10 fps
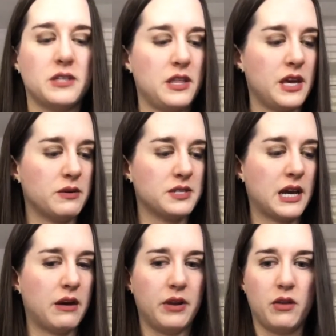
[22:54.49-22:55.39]
so I think I was
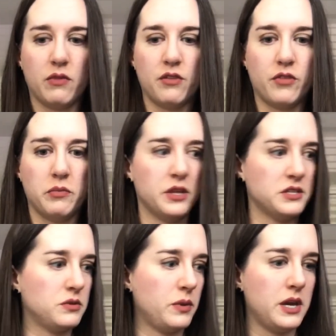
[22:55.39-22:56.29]
counting one from
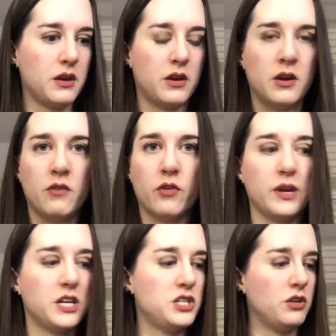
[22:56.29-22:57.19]
this week for
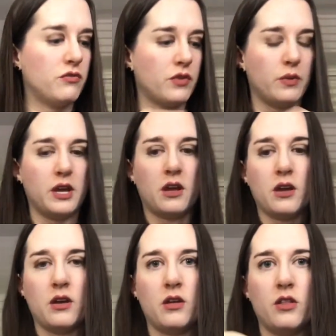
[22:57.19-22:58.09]
week 2 for week
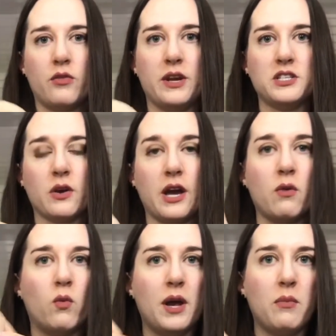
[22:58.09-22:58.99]
3. So okay,
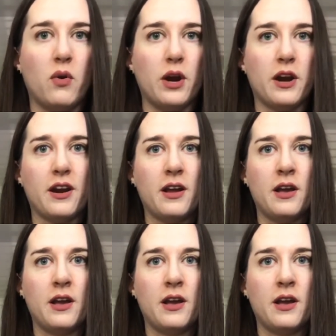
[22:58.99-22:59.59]
one more.